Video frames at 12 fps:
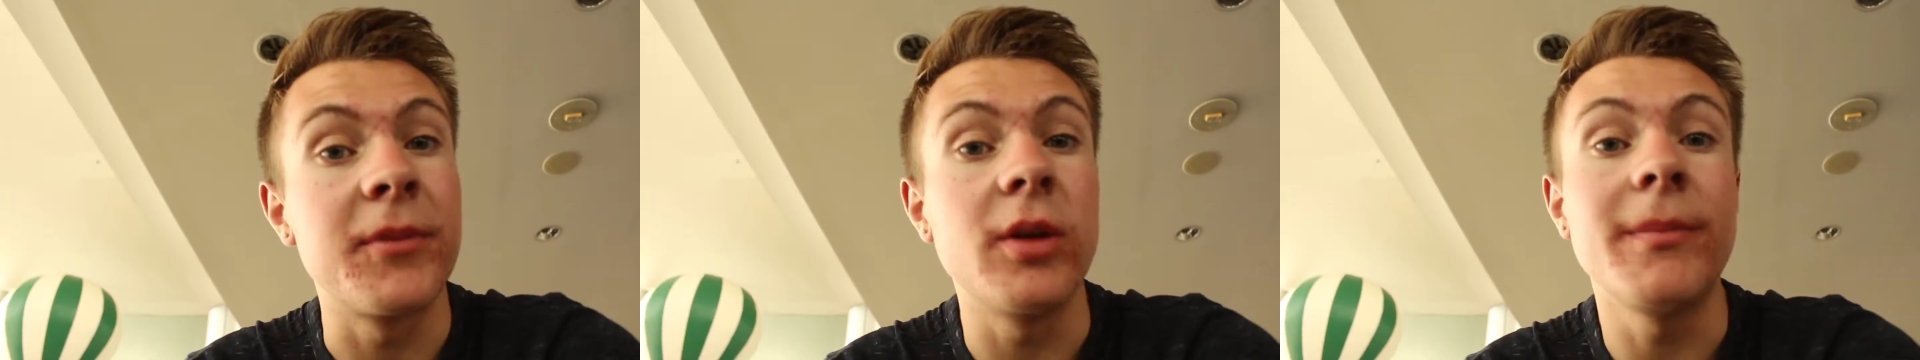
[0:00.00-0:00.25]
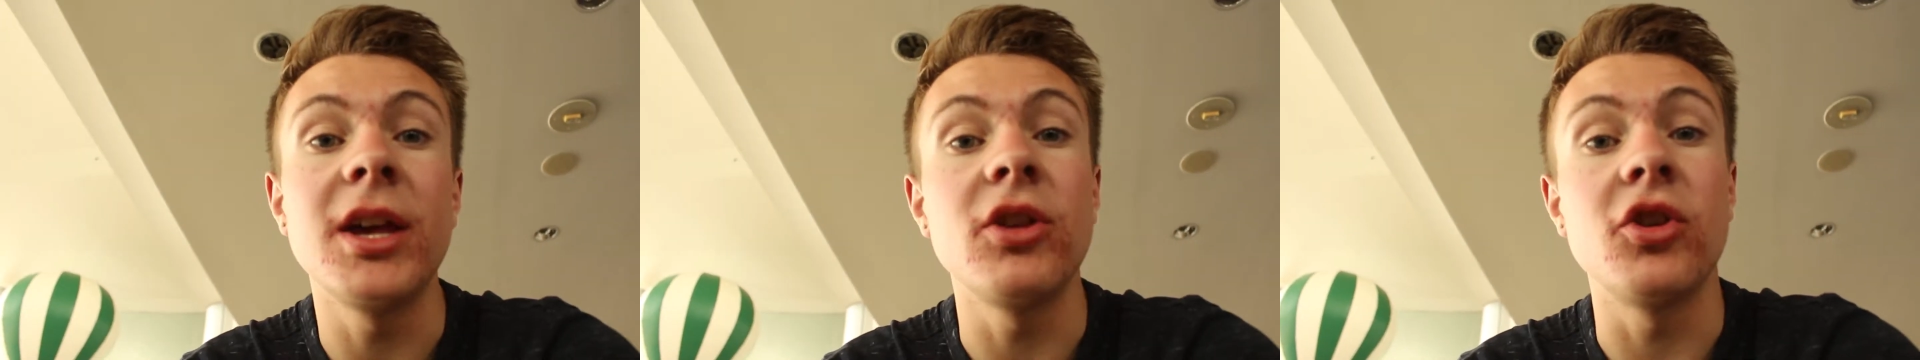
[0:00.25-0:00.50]
You
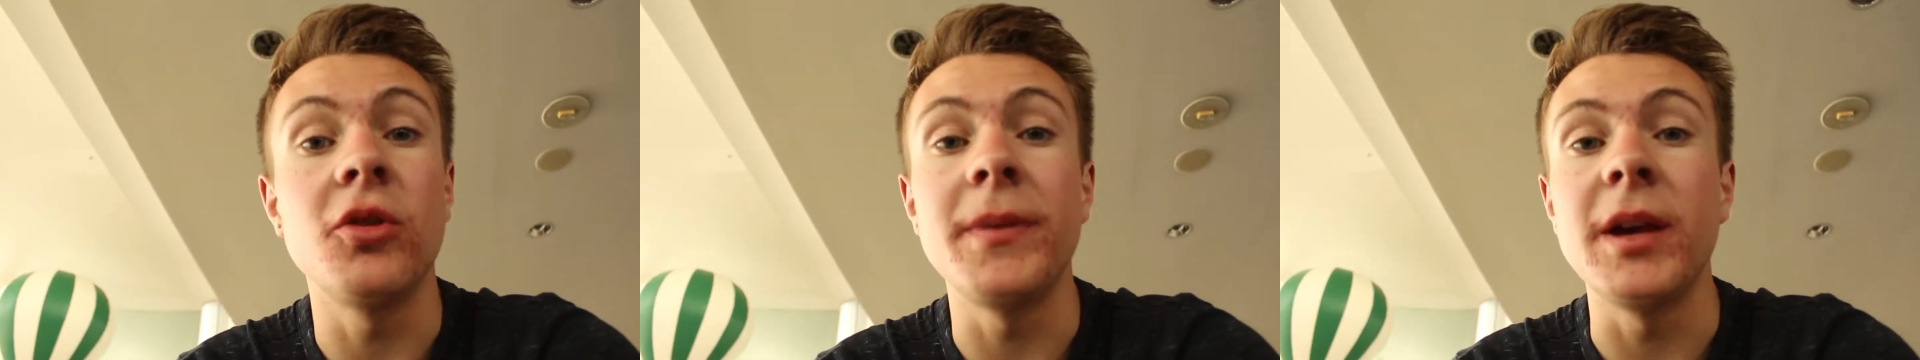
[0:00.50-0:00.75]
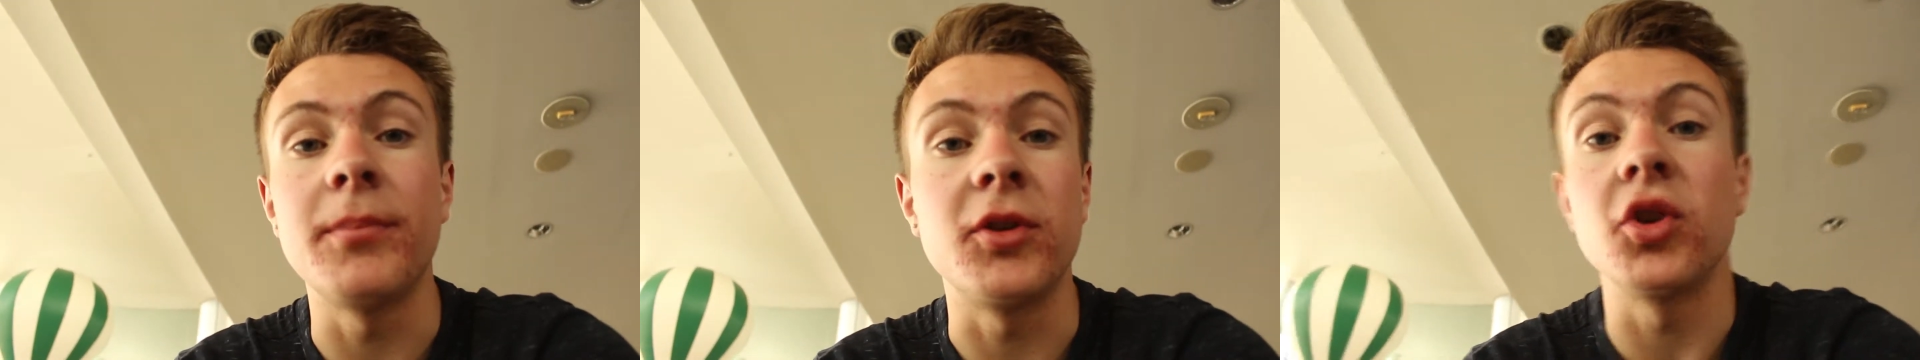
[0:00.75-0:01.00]
meet new
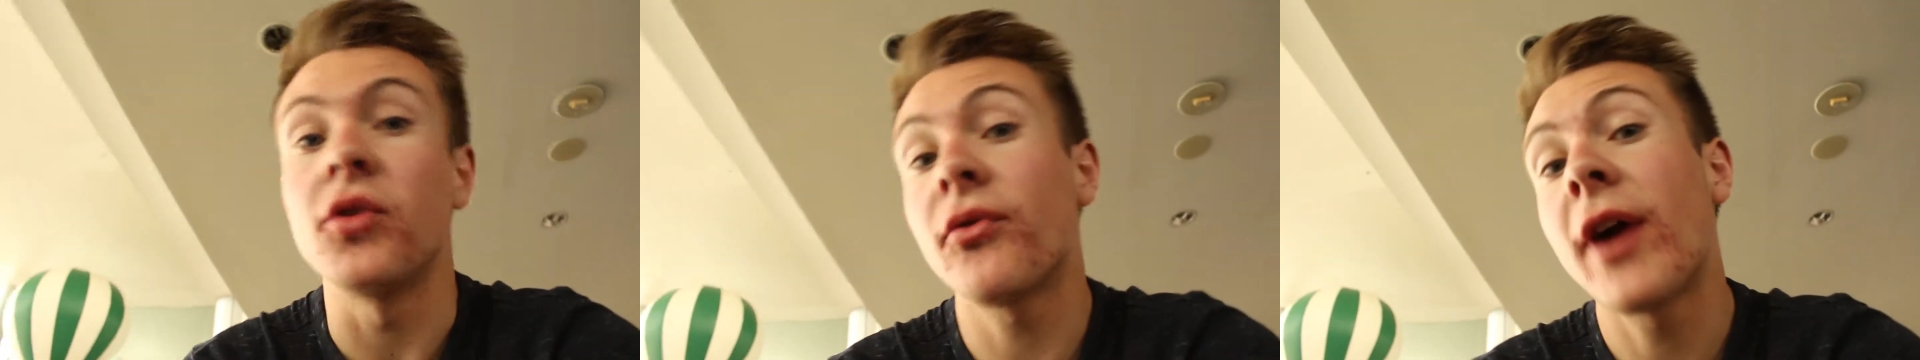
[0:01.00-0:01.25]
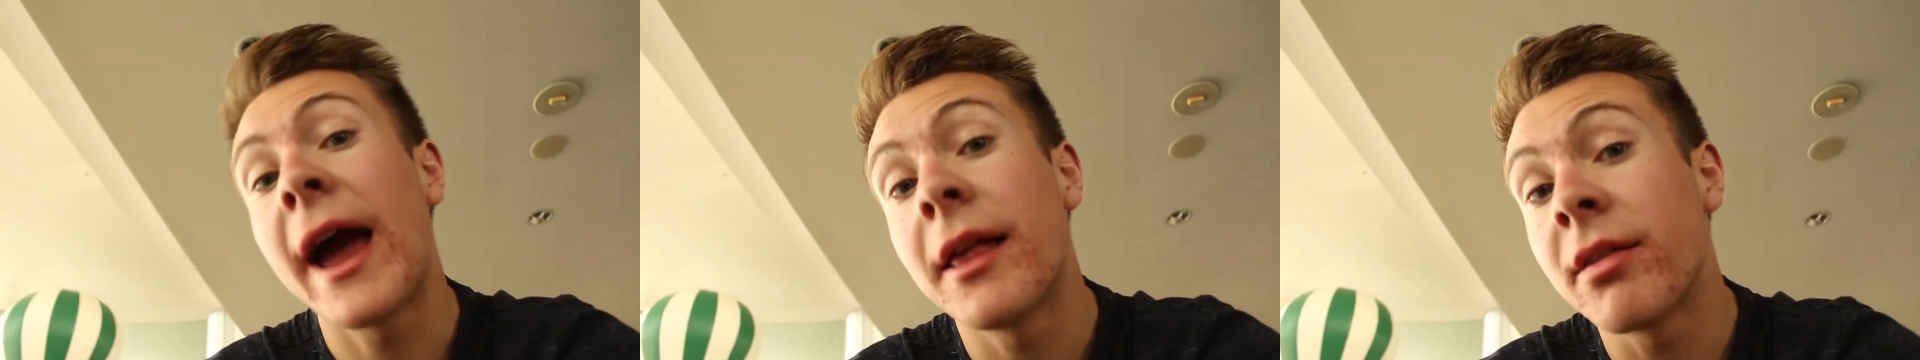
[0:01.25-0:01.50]
people, new
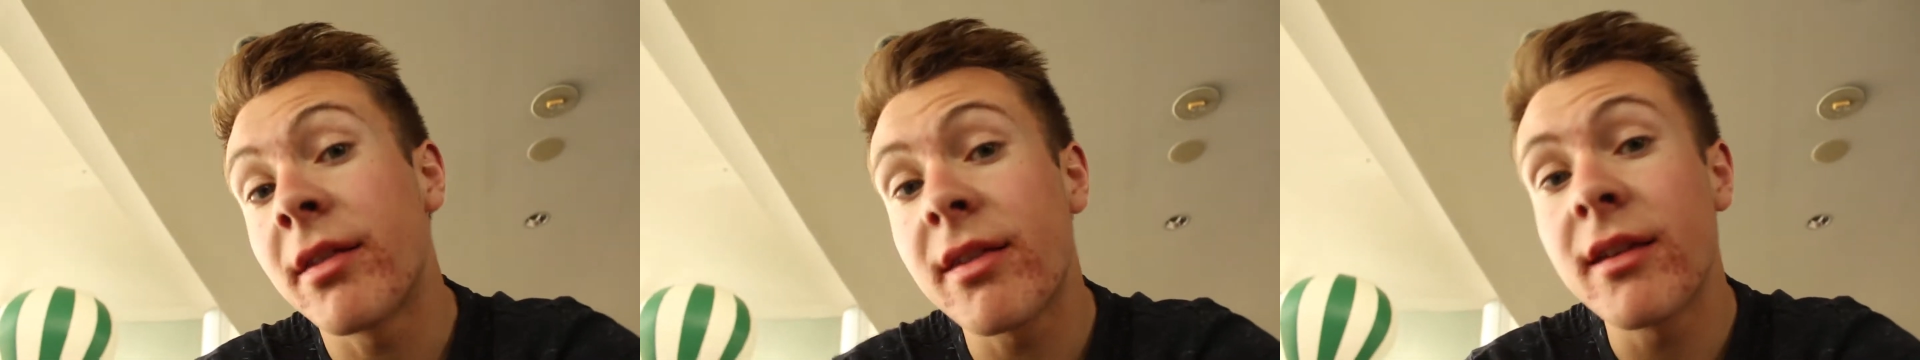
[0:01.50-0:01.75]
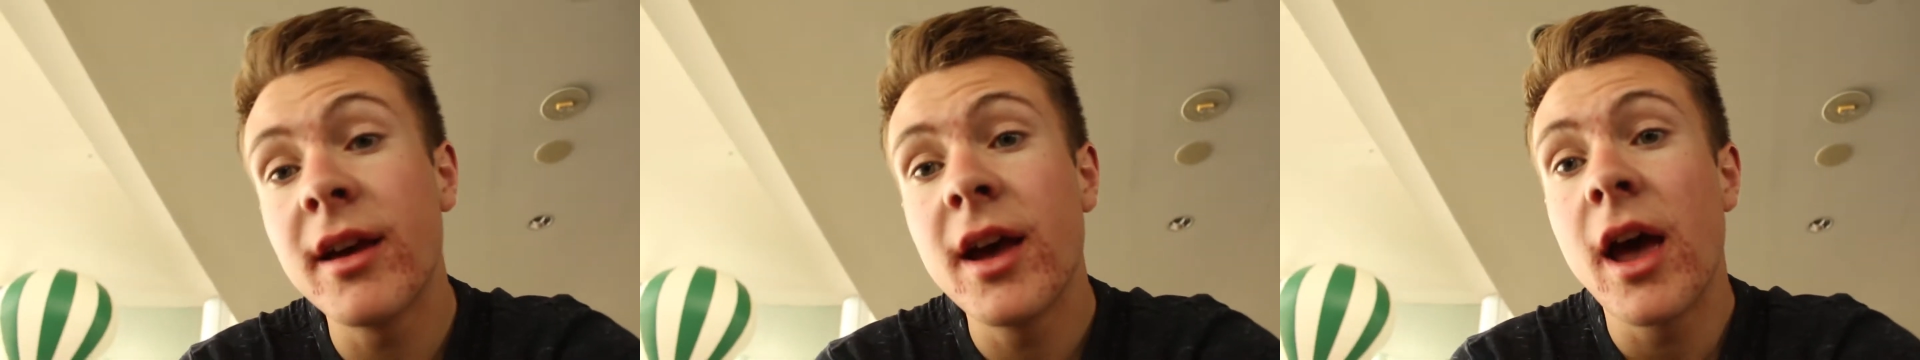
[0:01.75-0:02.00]
friends.